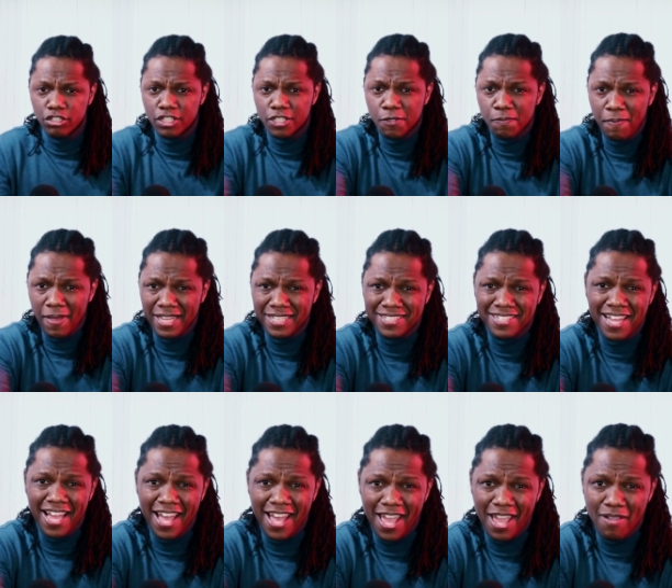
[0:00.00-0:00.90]
should spend
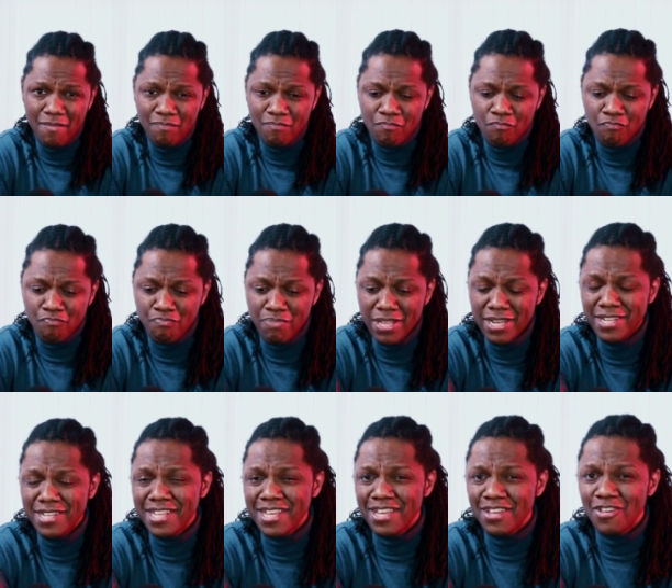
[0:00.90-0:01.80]
time
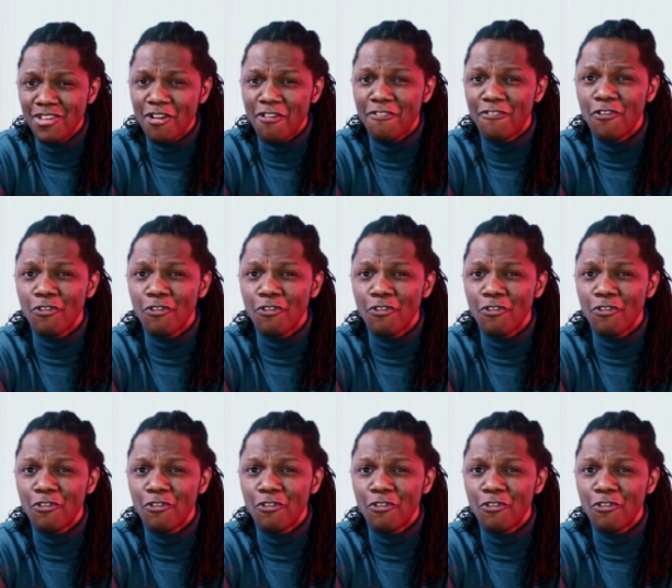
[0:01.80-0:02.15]
building your